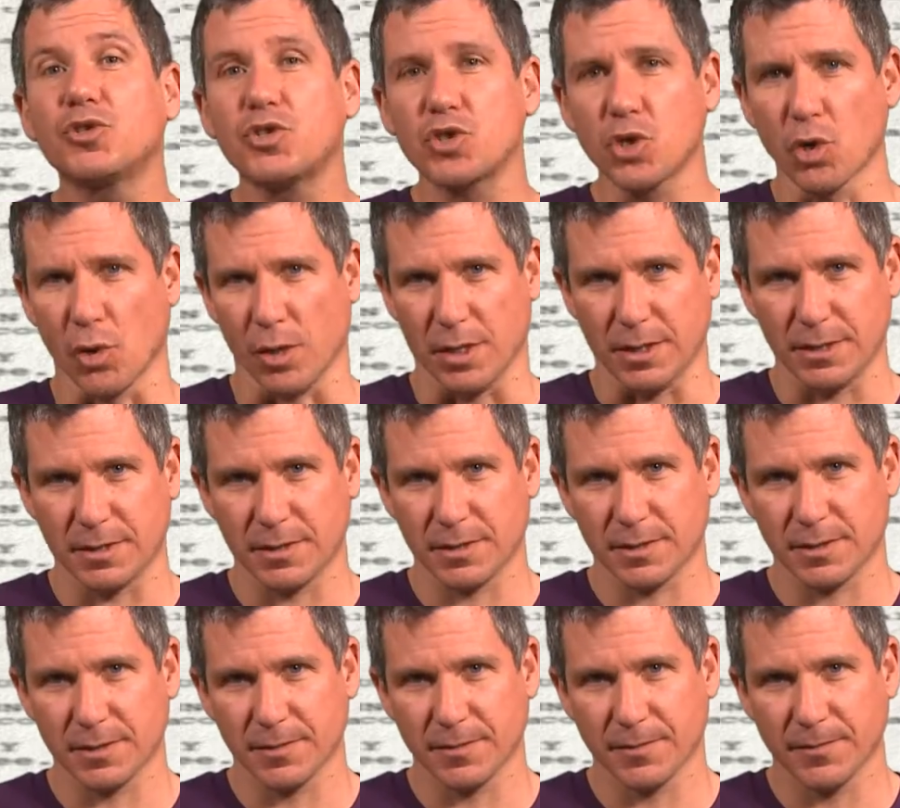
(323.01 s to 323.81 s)

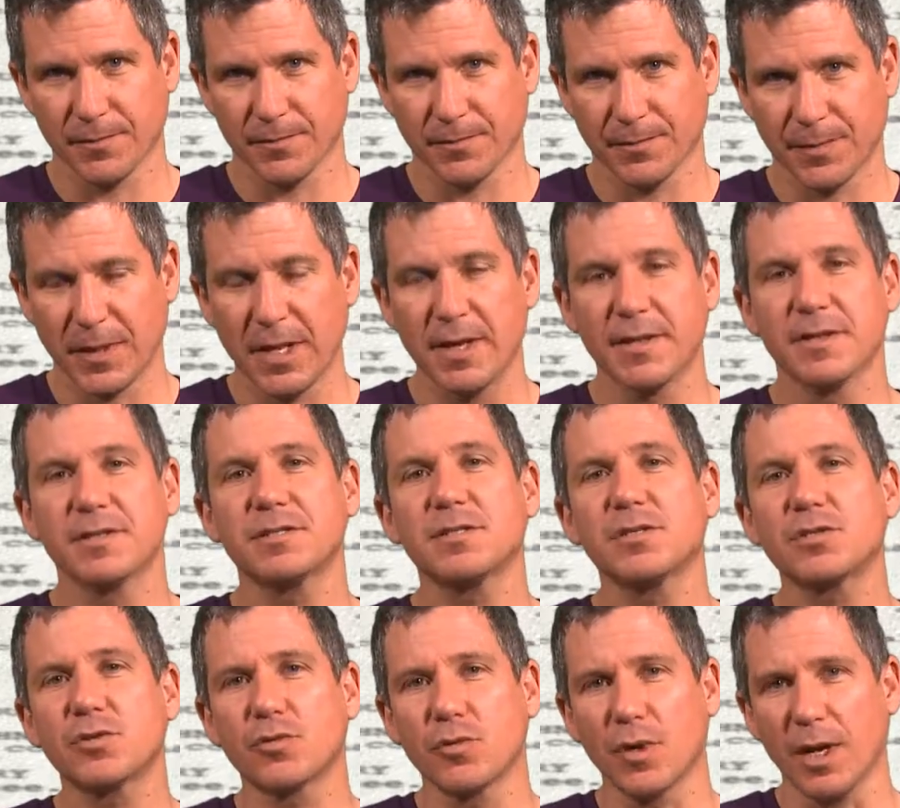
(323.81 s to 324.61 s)
choice.
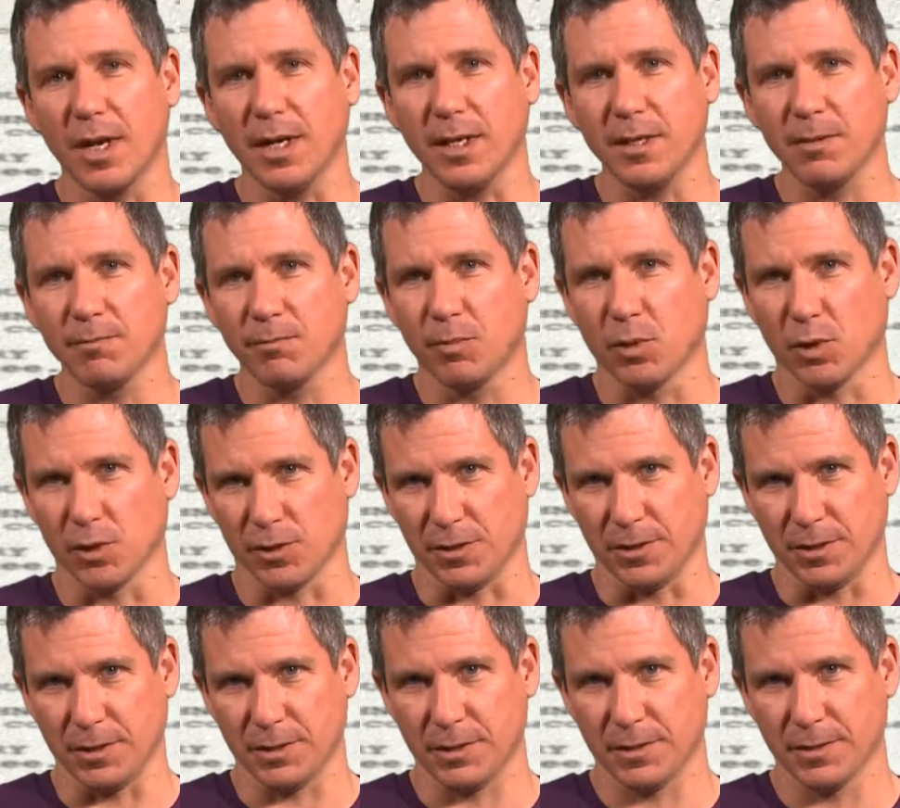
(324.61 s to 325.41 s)
This is really
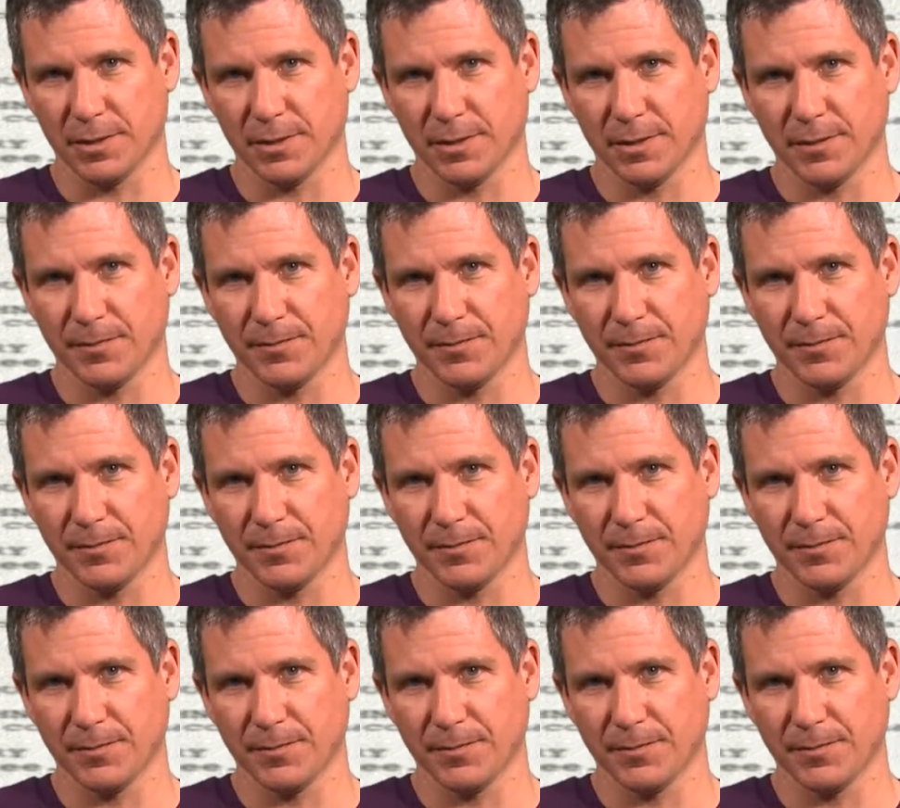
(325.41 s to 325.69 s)
important.